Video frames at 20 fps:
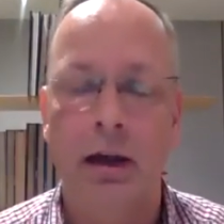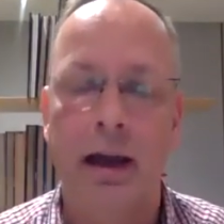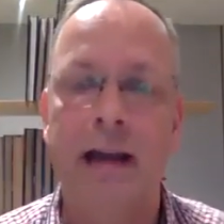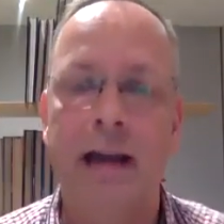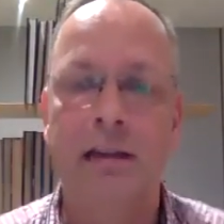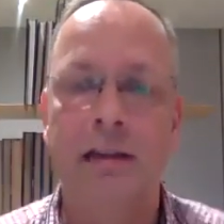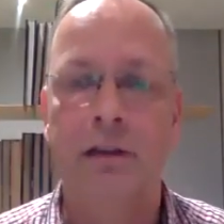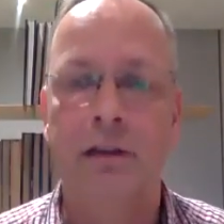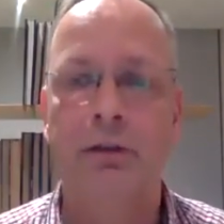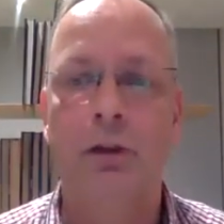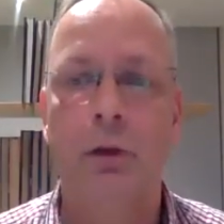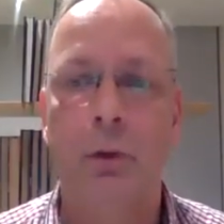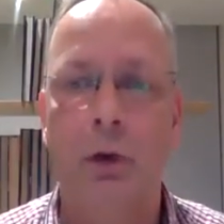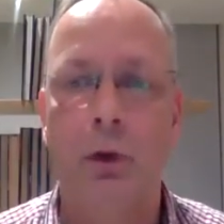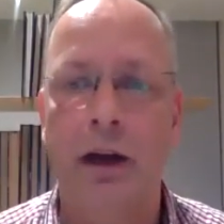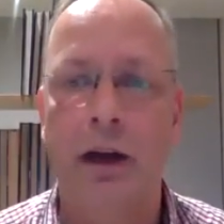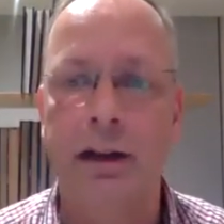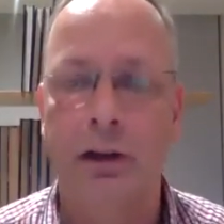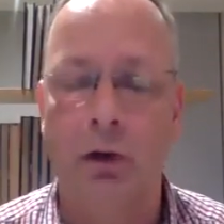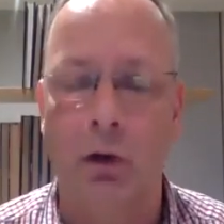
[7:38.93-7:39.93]
as if you were
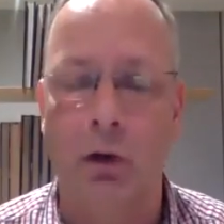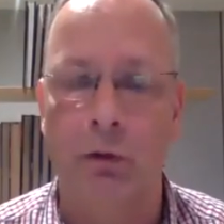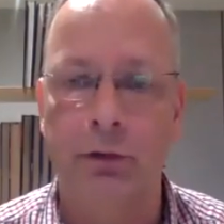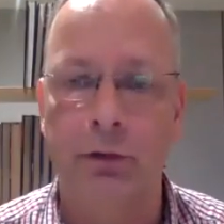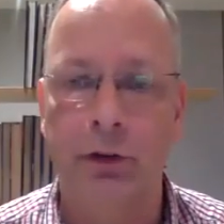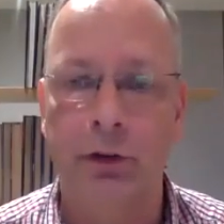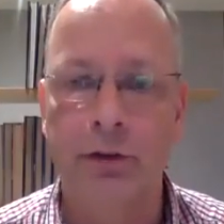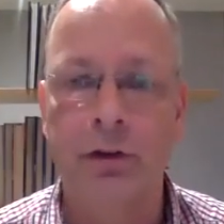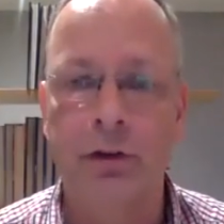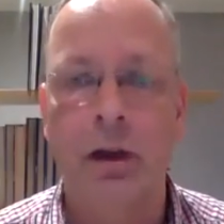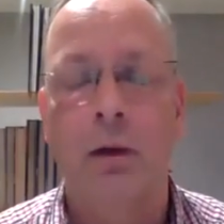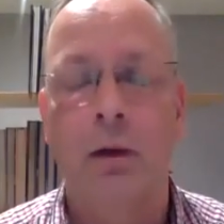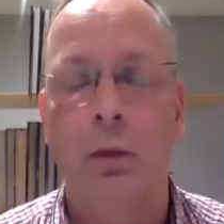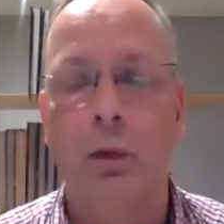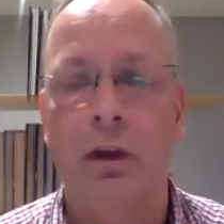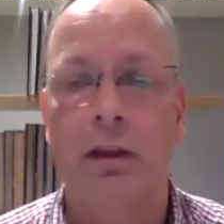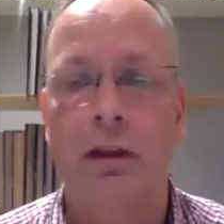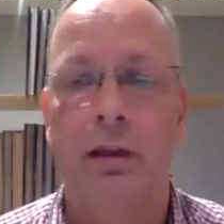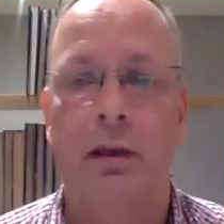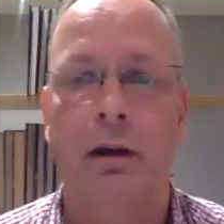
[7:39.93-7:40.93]
at a conference
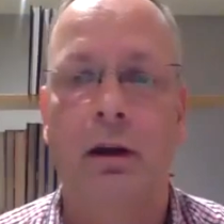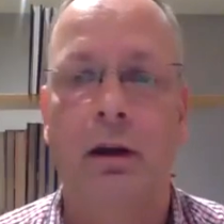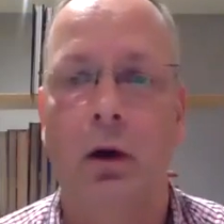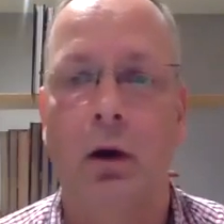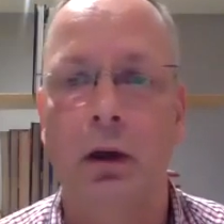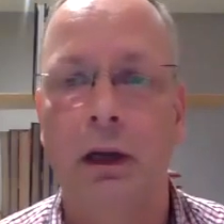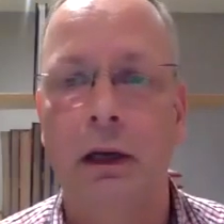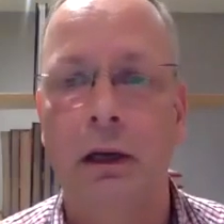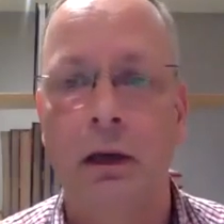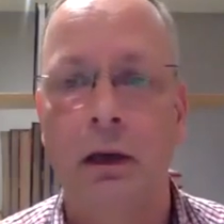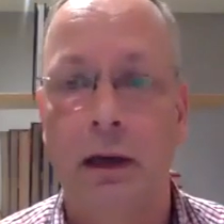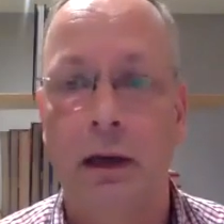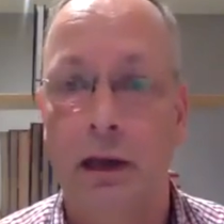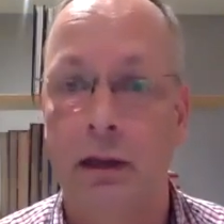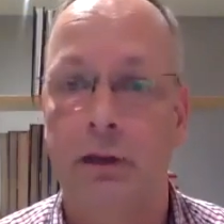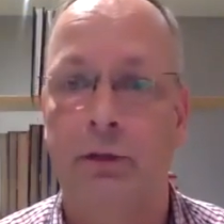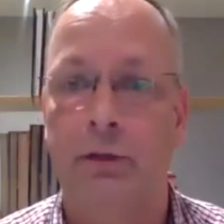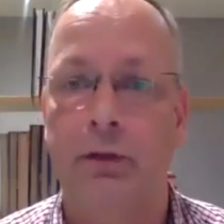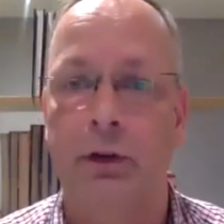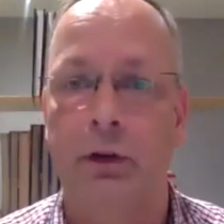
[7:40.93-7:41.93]
with a colleague in
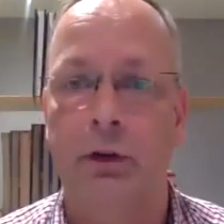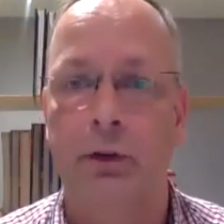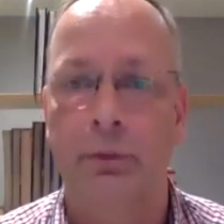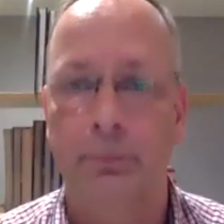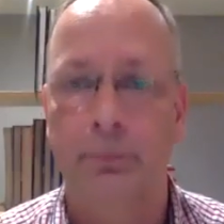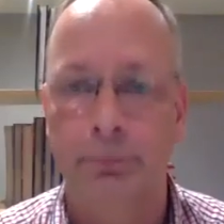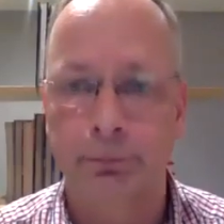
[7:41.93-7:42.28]
the field.